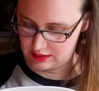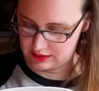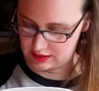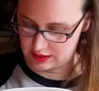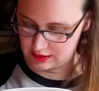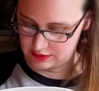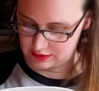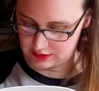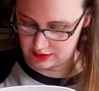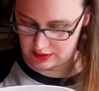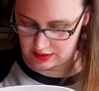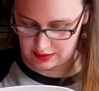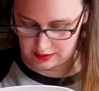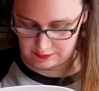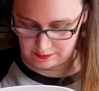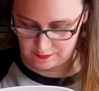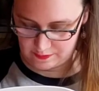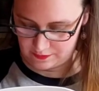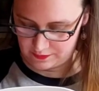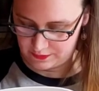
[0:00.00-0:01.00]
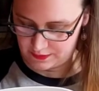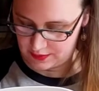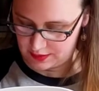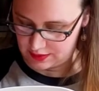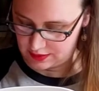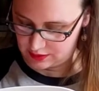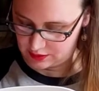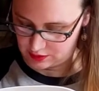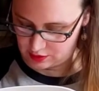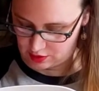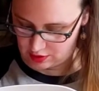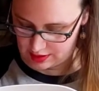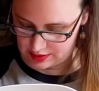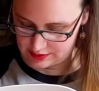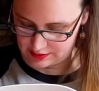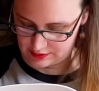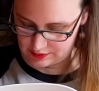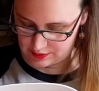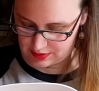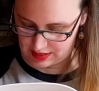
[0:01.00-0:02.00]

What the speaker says: get caught